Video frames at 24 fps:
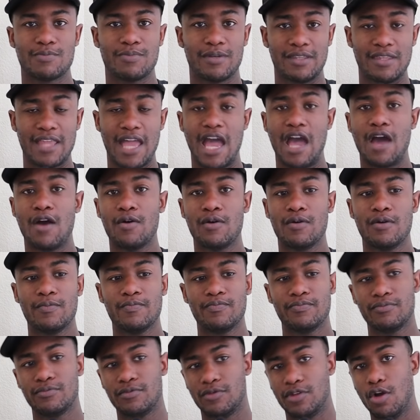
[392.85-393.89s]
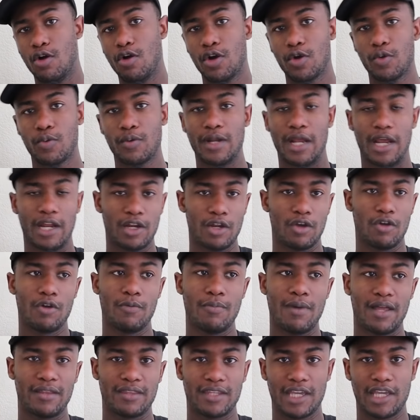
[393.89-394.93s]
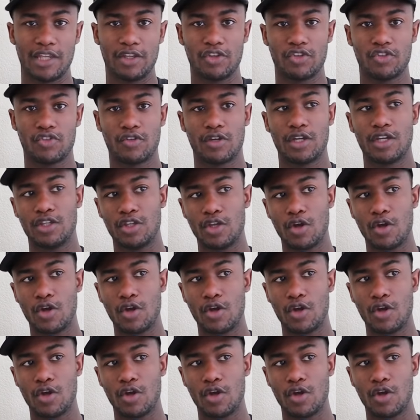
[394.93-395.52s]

But now, knowing what I know about the industry,